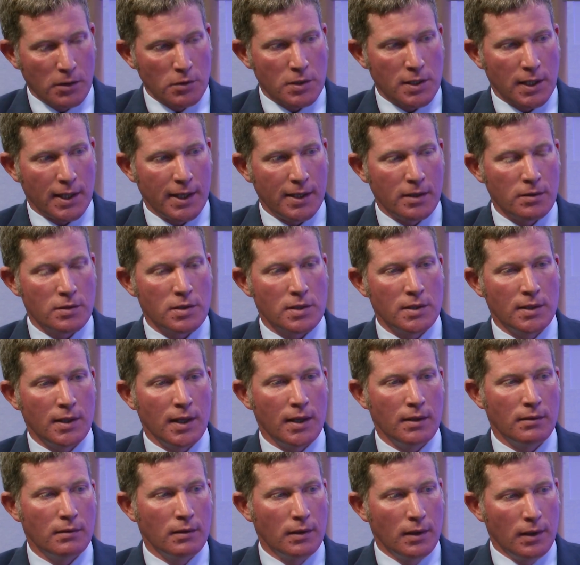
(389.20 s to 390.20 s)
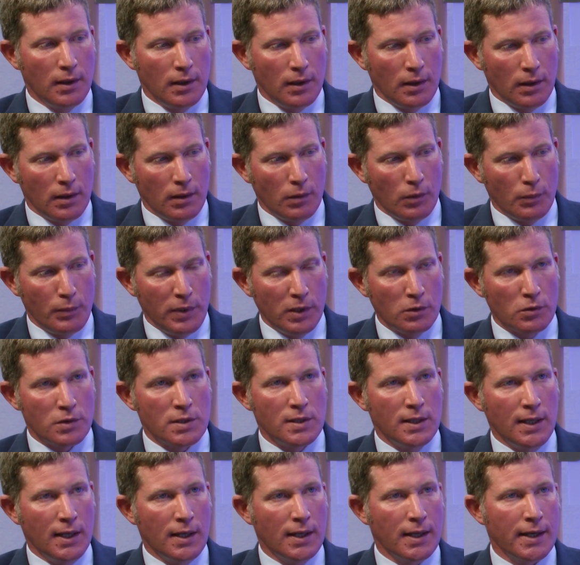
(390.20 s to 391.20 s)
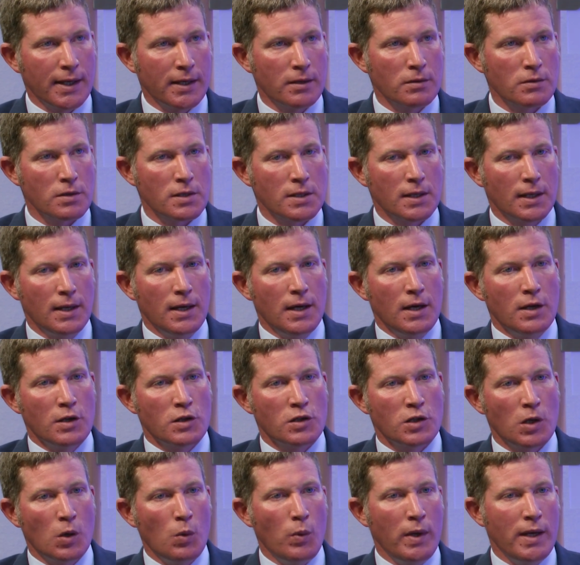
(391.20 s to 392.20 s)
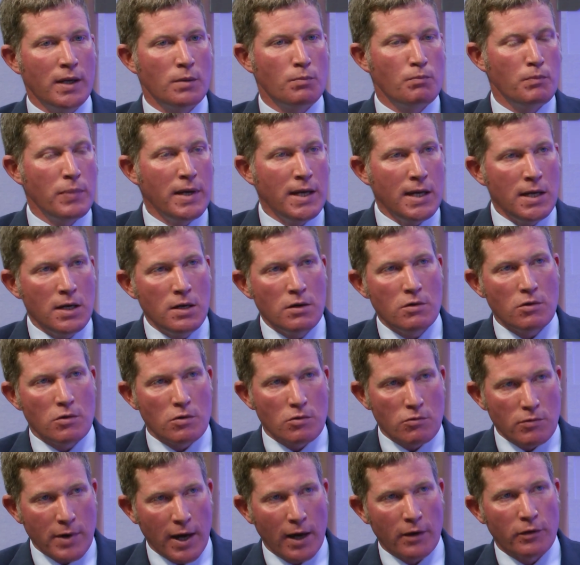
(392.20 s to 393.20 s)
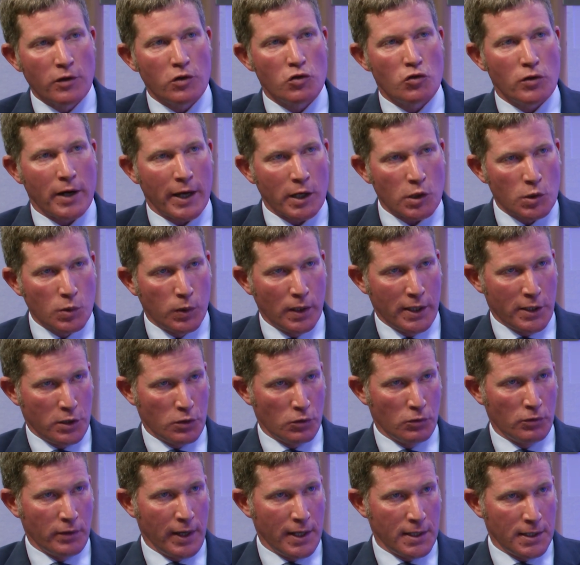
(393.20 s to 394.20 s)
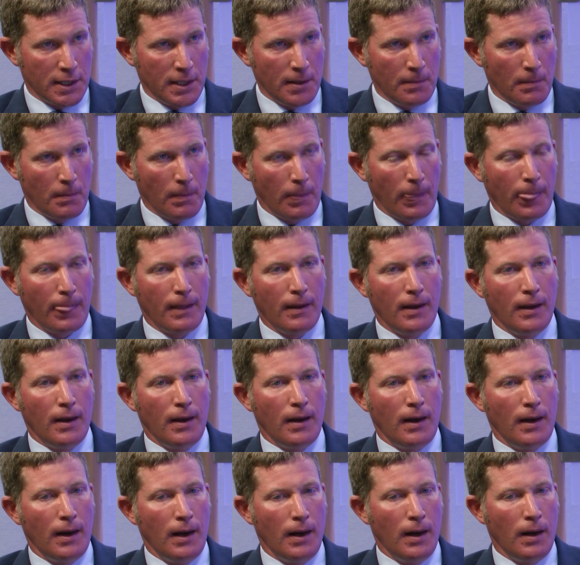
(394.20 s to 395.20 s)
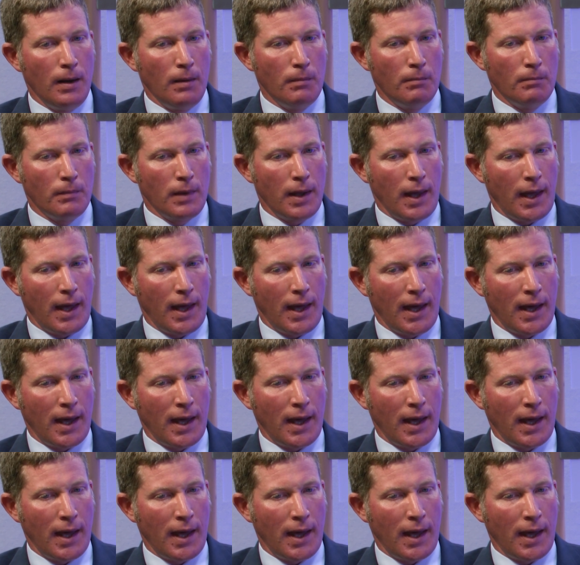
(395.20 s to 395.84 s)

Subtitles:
outer house, and then appealed to the inner house. So we had been round the track twice already. You know,